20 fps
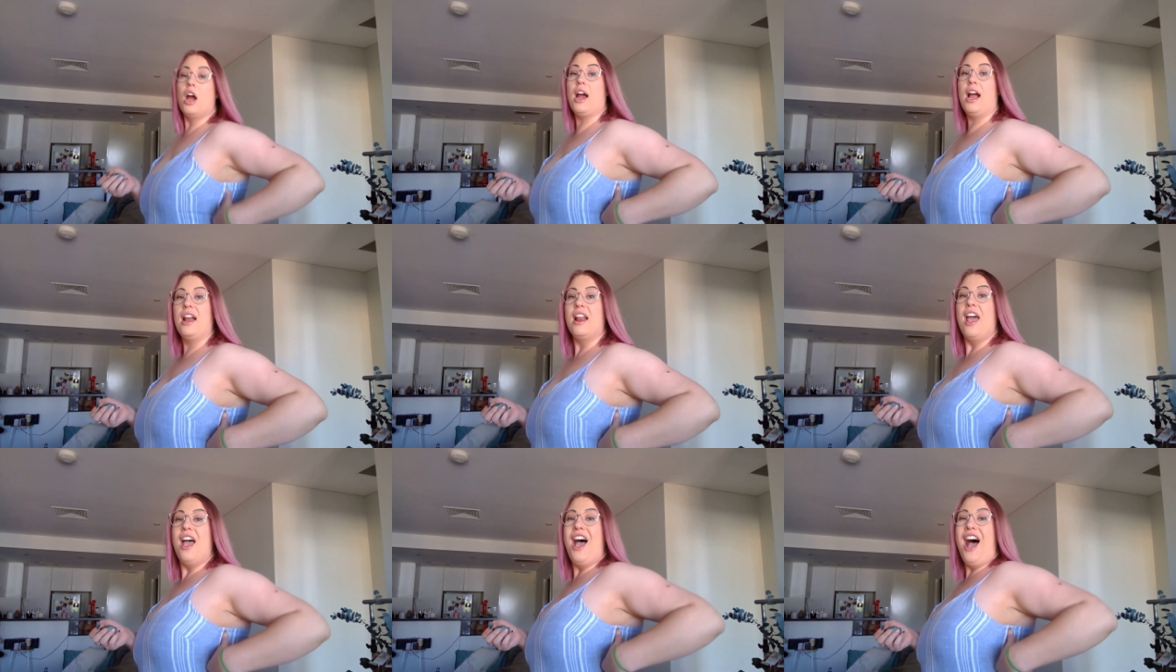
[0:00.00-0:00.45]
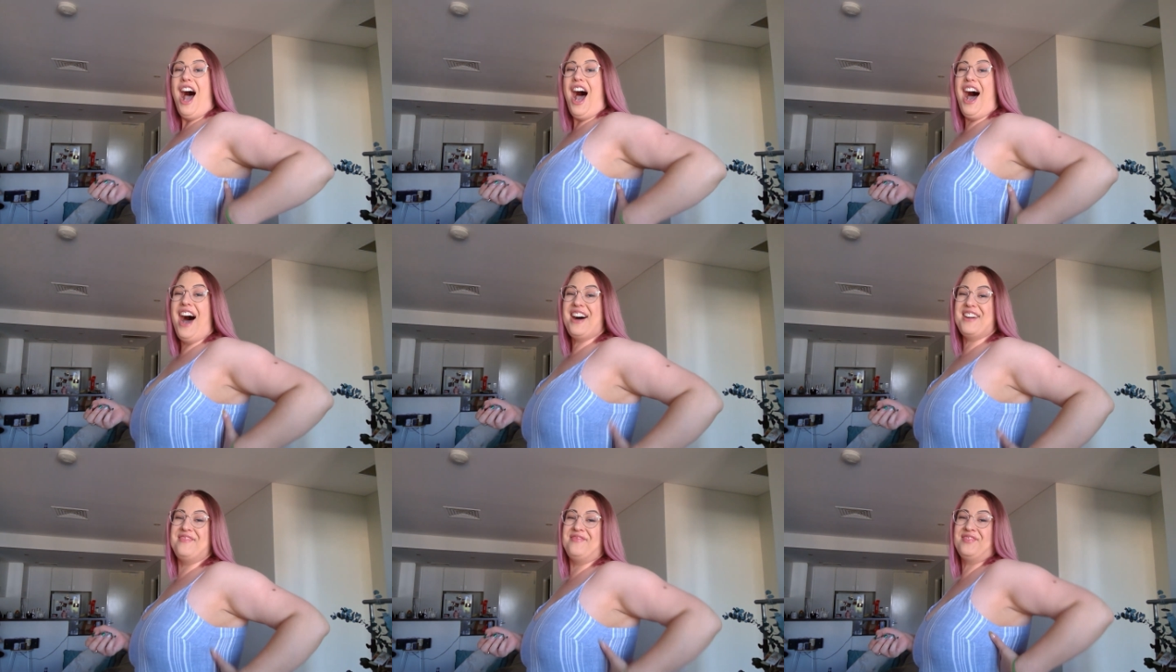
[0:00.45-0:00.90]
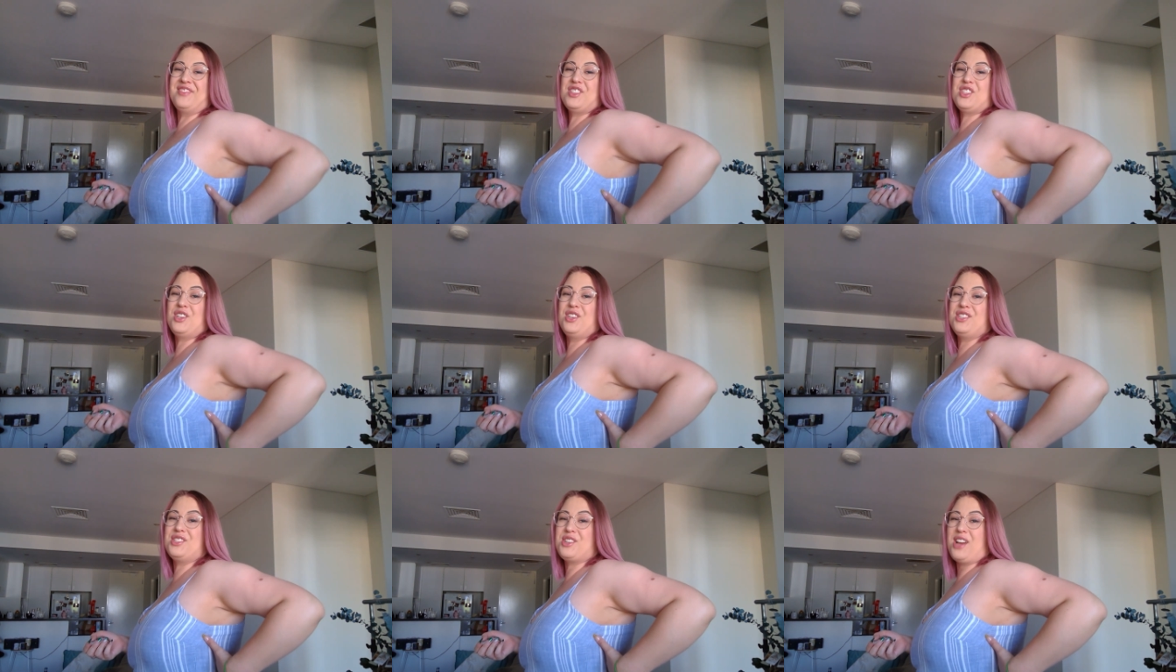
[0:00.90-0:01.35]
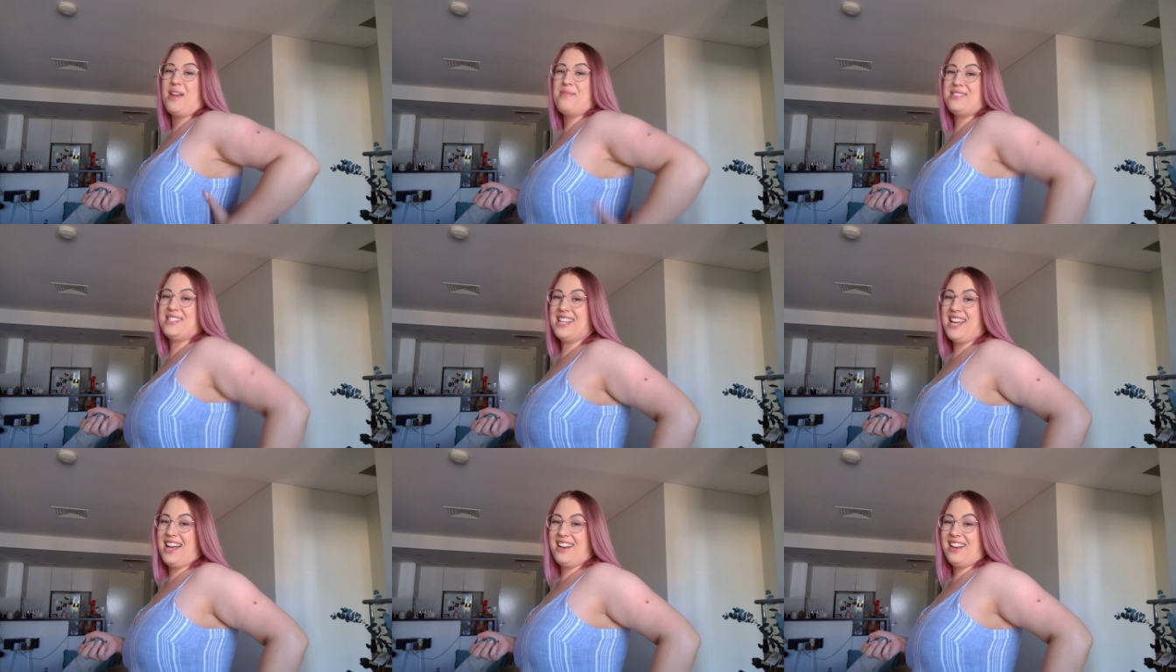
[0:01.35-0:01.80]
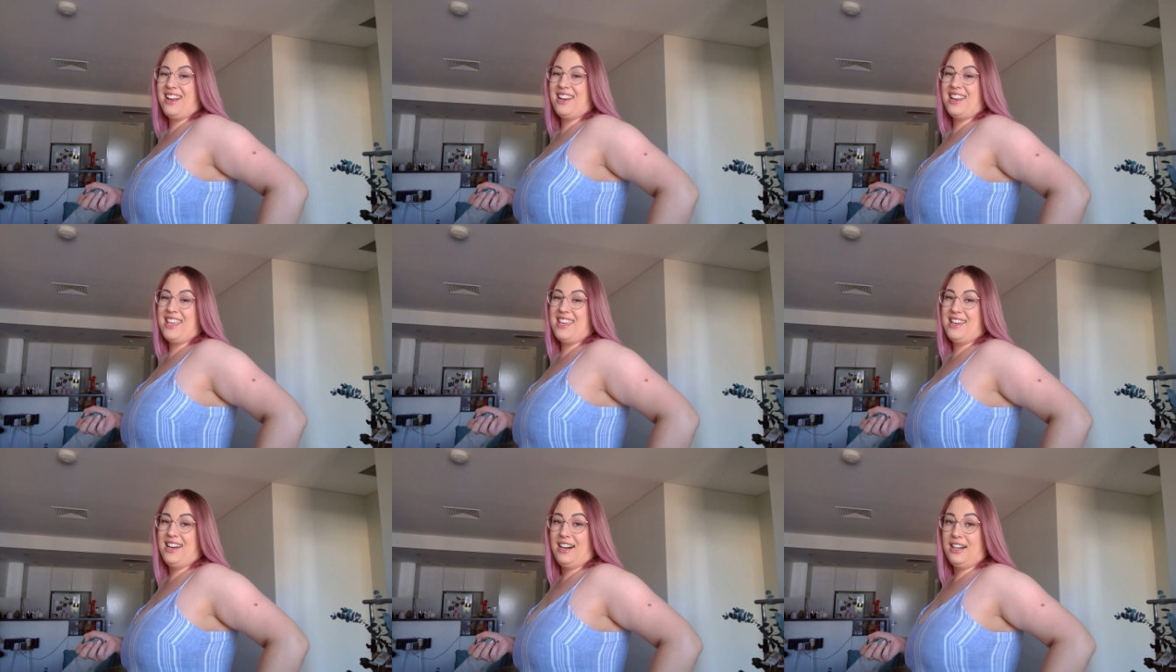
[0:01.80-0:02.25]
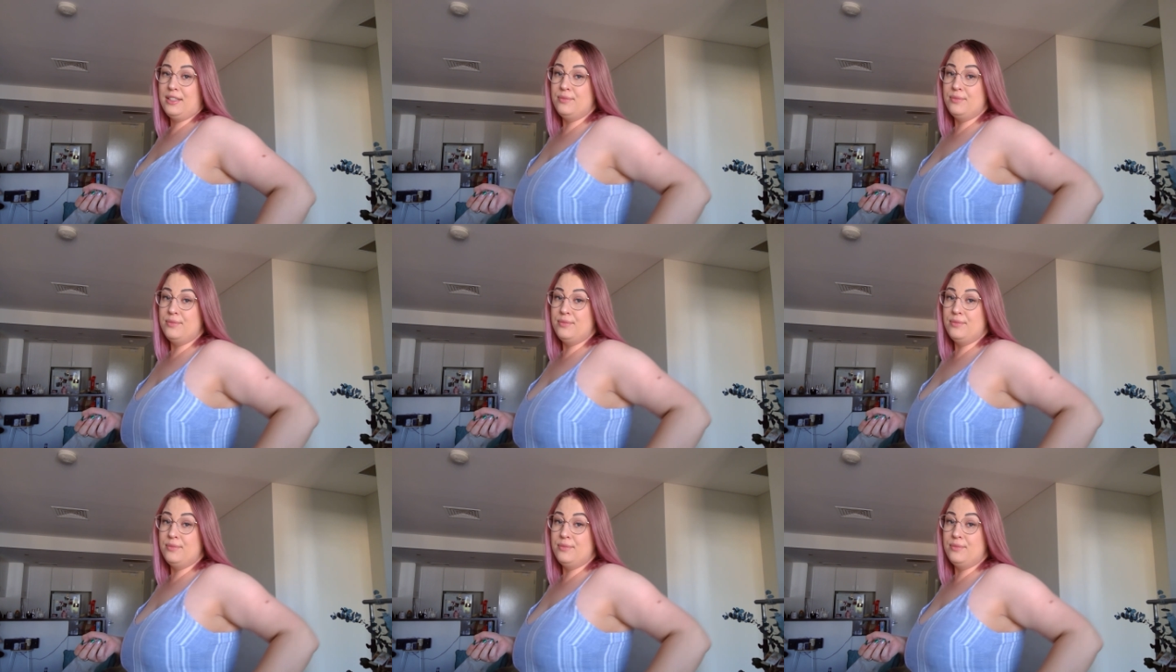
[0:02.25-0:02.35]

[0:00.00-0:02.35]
All right, 2 stripes down under here.